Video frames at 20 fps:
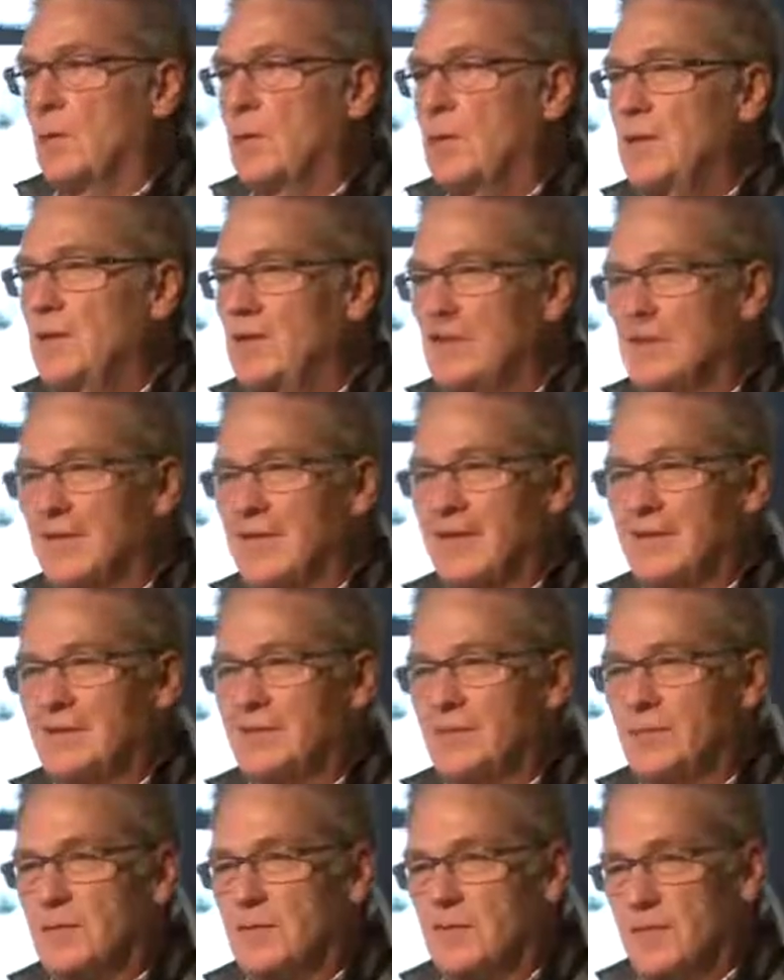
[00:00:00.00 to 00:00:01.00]
We need a kind
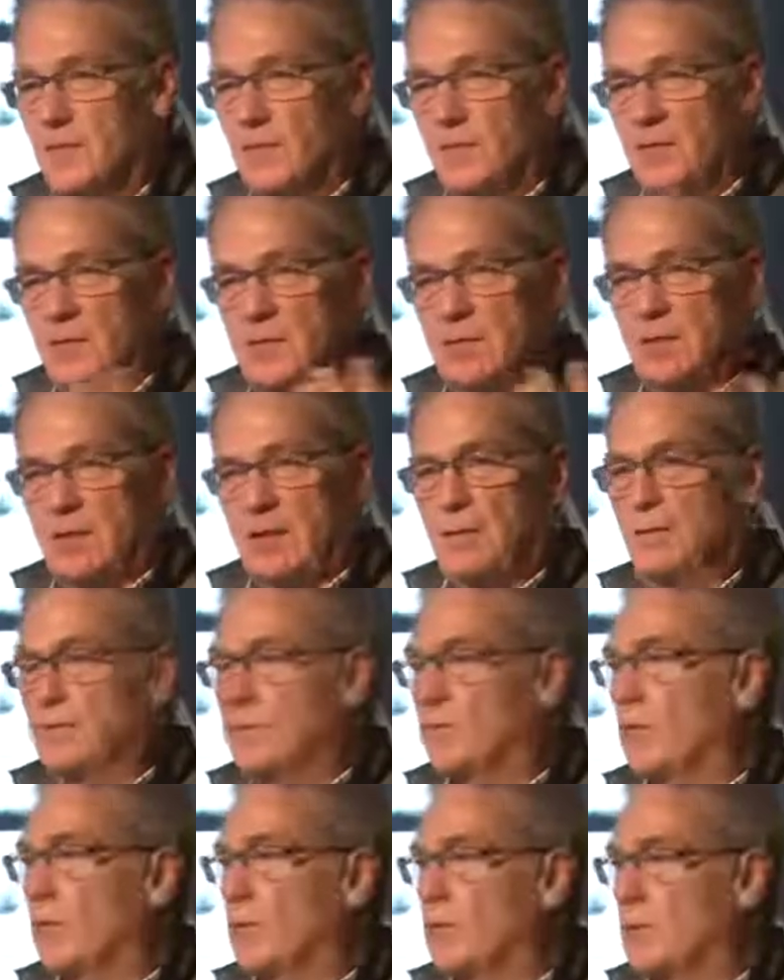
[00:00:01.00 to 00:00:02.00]
of something to aim
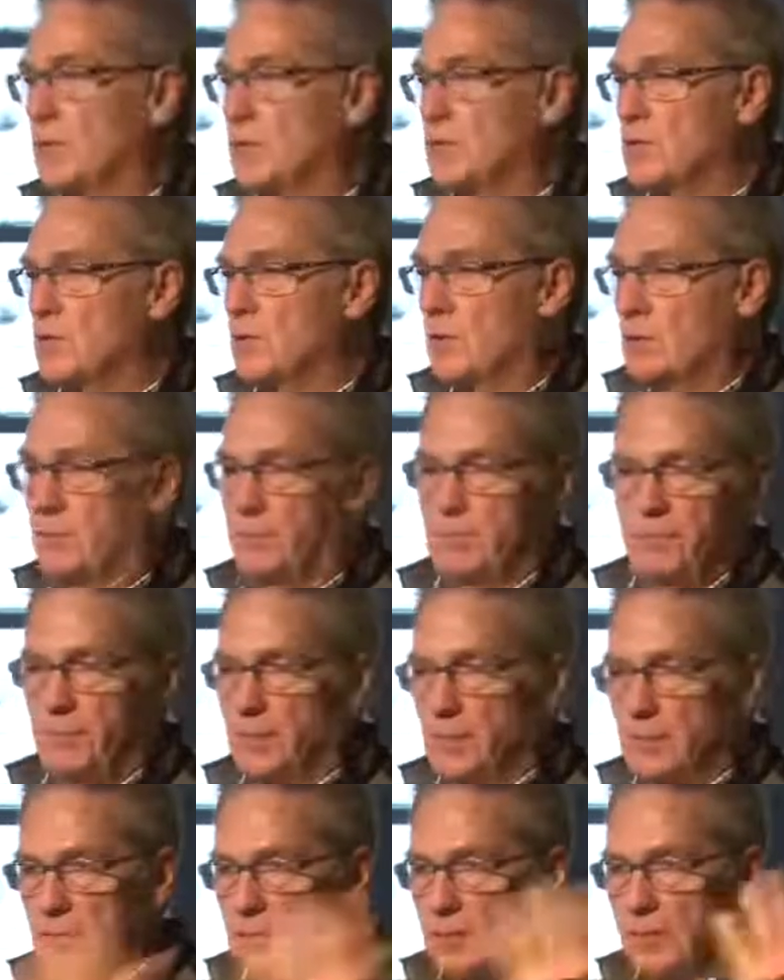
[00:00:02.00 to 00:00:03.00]
for that is not
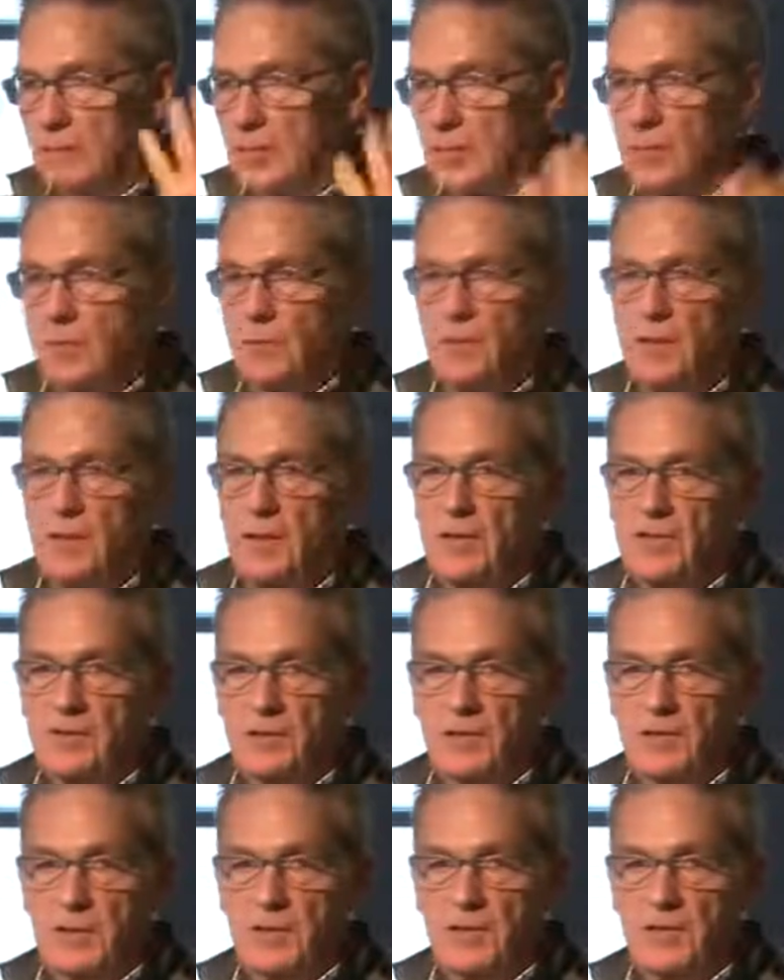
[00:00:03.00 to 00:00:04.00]
building motorways
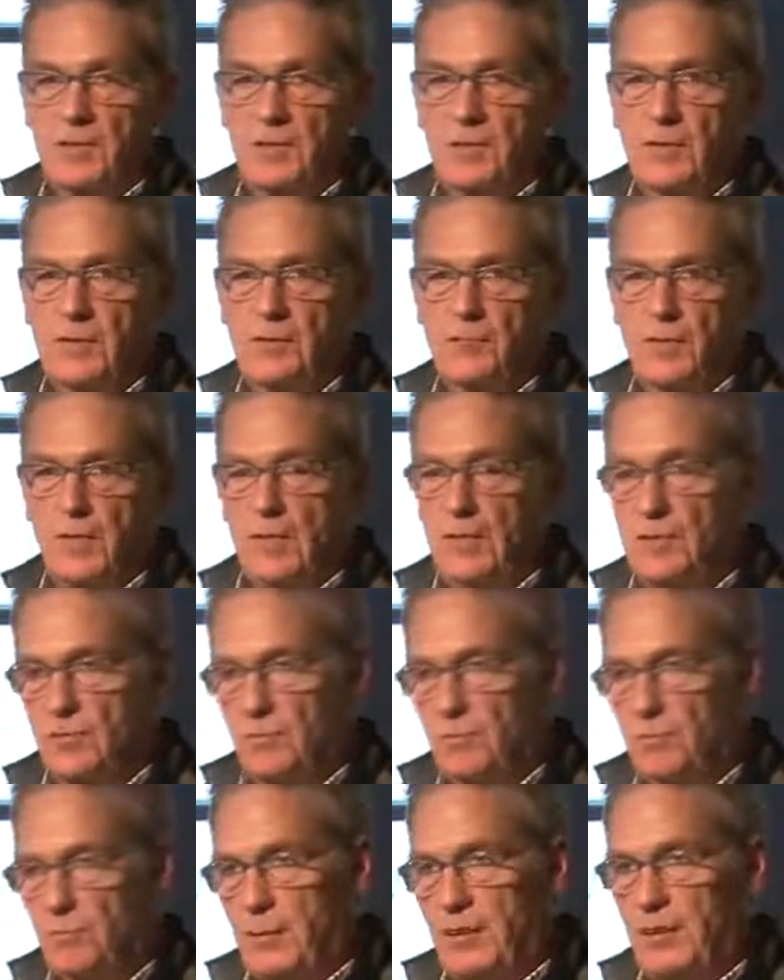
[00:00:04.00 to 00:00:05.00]
or high-speed trains
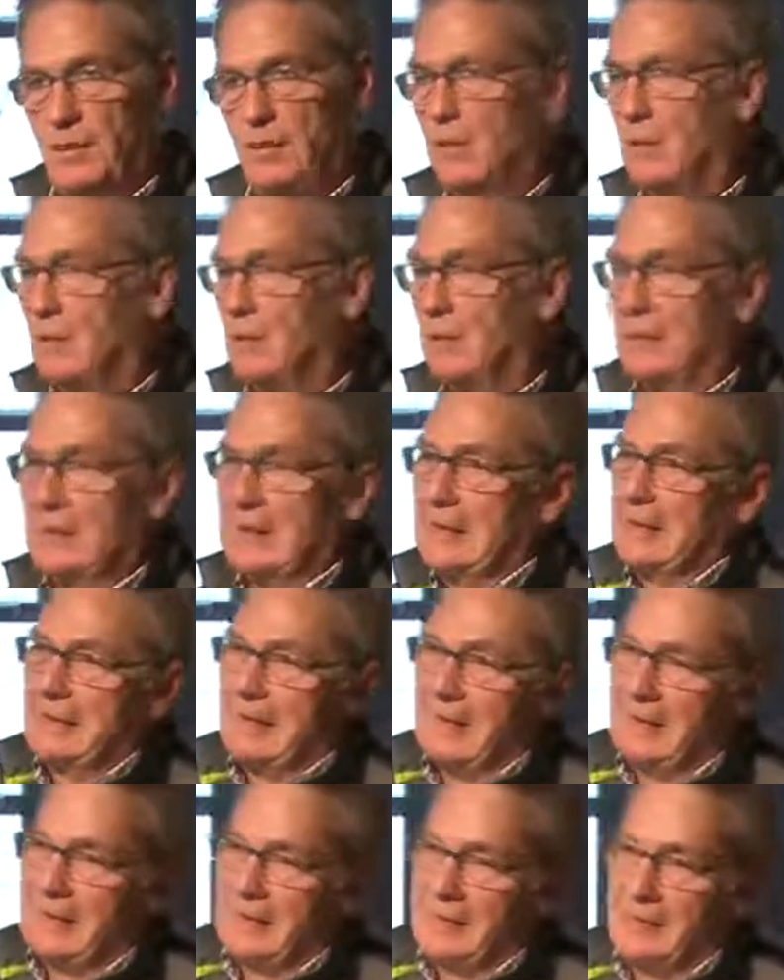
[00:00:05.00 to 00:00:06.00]
or big
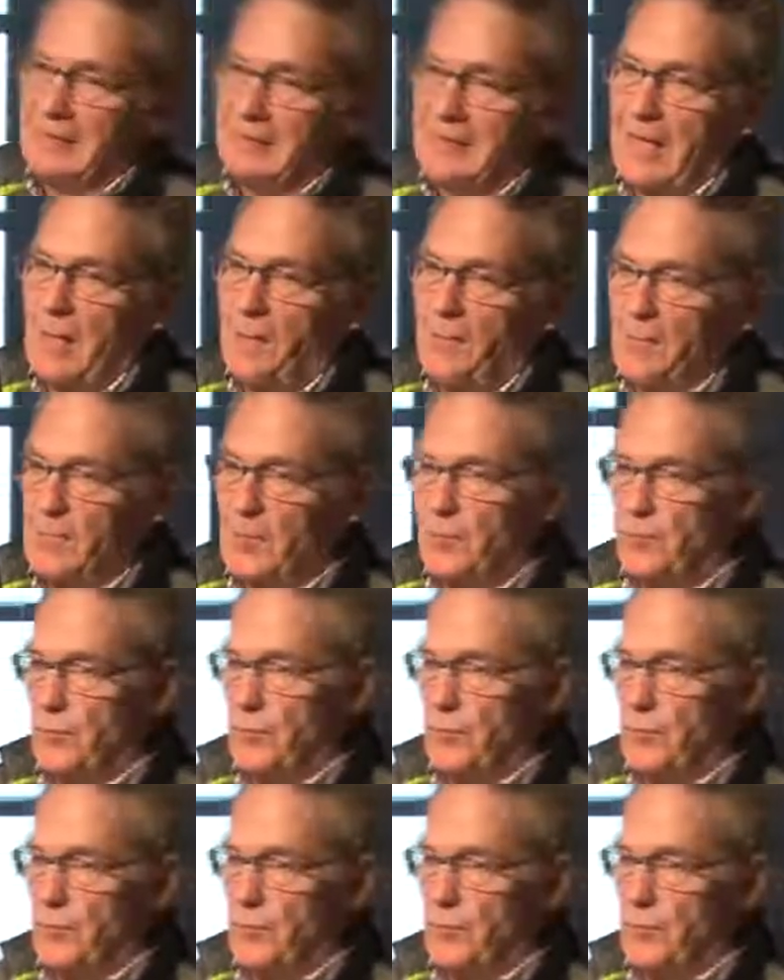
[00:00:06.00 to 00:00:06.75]
damaging